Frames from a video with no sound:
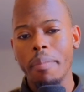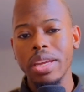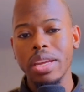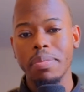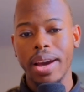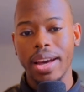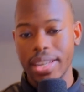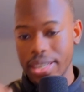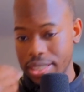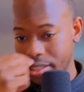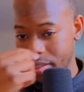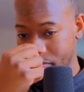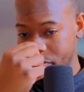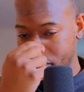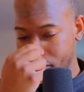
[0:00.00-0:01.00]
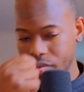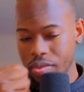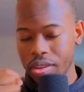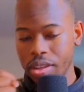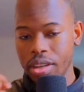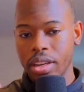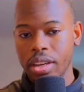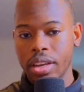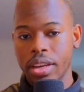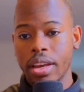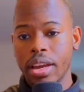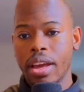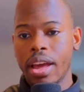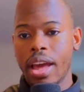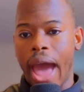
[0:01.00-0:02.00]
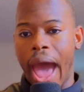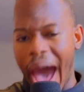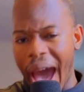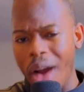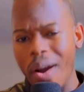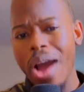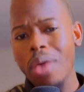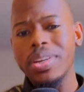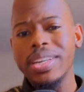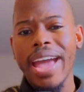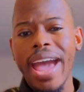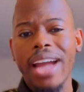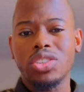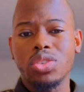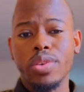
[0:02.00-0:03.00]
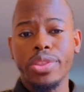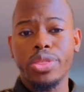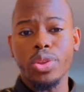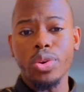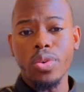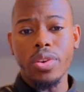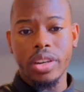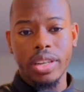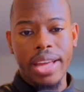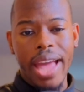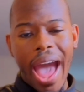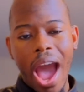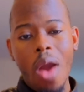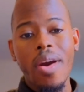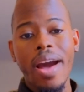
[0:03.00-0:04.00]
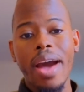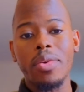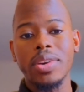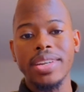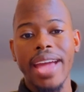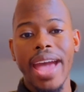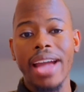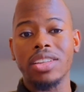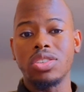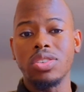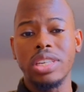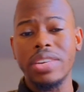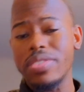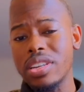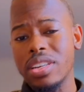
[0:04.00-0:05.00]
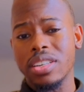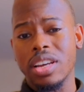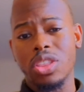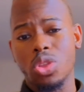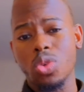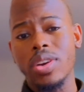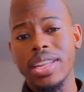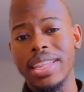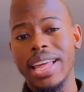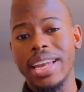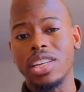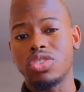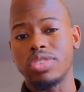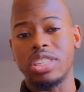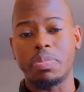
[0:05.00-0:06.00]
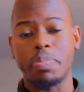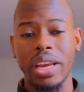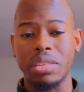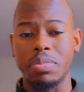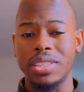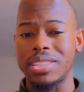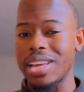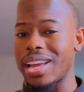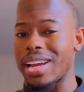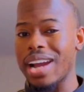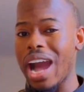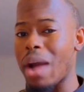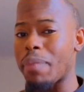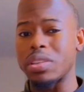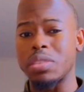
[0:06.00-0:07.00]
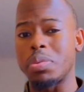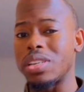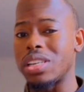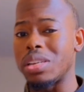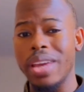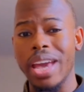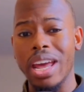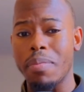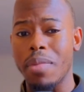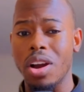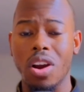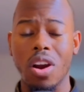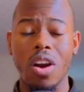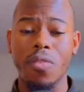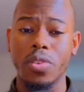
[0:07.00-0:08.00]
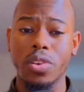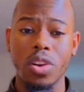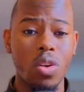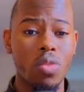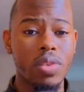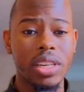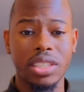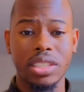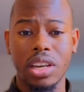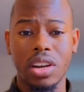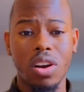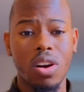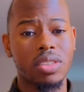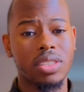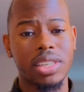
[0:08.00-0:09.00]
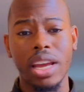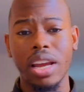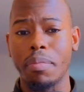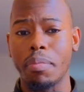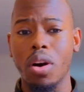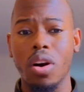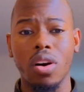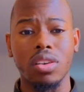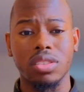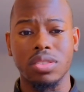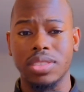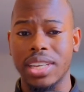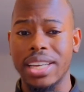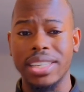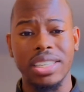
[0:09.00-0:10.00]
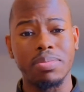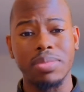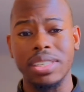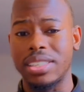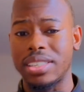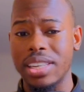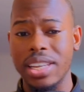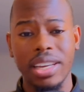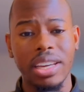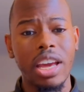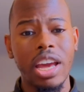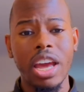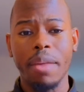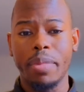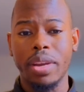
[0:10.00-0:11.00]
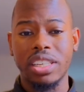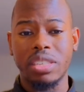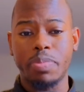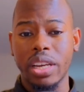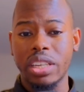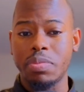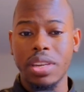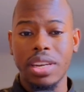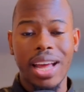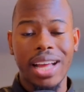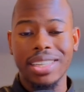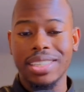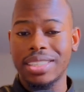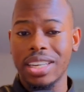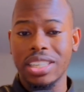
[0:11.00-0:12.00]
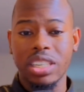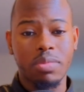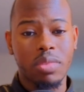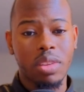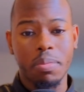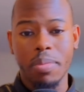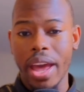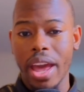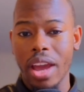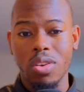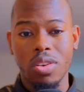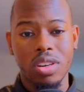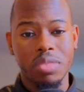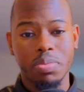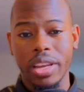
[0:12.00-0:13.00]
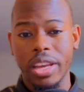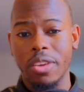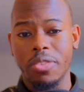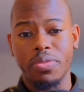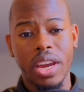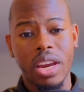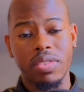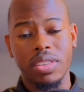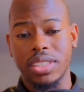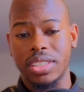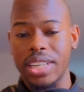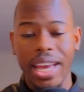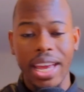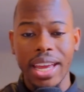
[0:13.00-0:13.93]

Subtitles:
by this? How I react to authority, how I react to even authority that disrespects me. Say a cop is pulling me out of my car for no reason at all. Say a boss says something slick but expects me not to say something back or is playing favorites. Say